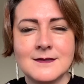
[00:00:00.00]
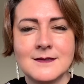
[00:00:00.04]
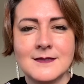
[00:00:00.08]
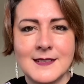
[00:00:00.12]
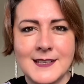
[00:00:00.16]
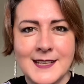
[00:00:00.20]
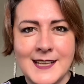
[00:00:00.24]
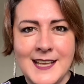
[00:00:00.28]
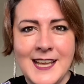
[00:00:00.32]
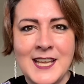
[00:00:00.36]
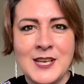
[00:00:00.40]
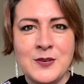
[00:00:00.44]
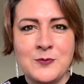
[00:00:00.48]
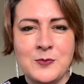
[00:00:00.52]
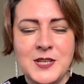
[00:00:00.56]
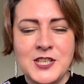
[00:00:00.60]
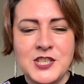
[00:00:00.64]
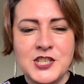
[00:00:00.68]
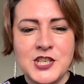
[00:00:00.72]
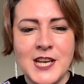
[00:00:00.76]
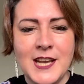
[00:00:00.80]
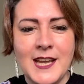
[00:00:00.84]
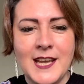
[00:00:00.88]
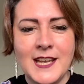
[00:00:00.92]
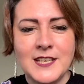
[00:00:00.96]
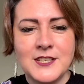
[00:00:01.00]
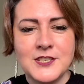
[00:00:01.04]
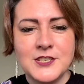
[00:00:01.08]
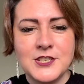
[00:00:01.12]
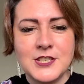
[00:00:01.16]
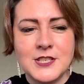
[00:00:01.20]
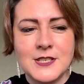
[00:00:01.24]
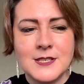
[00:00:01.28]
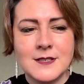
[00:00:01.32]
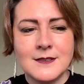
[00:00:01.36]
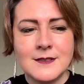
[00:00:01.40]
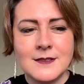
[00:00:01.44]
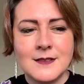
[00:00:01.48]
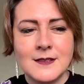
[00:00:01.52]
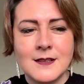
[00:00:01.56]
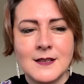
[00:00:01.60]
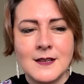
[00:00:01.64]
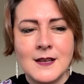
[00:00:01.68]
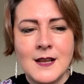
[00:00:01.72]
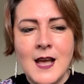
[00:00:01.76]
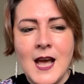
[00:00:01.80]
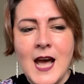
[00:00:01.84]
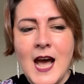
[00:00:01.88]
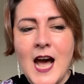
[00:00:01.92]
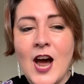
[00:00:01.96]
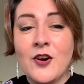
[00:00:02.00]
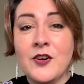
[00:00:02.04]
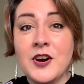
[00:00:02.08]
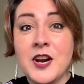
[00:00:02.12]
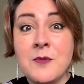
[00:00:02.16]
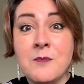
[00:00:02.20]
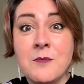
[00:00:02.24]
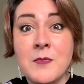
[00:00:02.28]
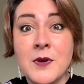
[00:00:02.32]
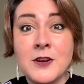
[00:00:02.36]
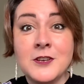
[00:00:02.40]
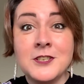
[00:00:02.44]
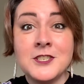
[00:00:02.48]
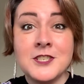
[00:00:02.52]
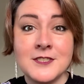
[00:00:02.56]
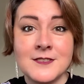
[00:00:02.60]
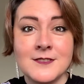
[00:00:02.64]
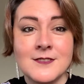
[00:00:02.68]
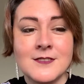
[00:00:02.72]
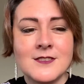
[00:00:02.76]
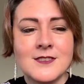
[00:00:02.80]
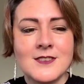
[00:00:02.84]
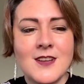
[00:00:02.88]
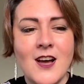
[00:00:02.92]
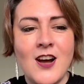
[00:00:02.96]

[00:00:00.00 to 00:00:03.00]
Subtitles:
can be changed. Our emotions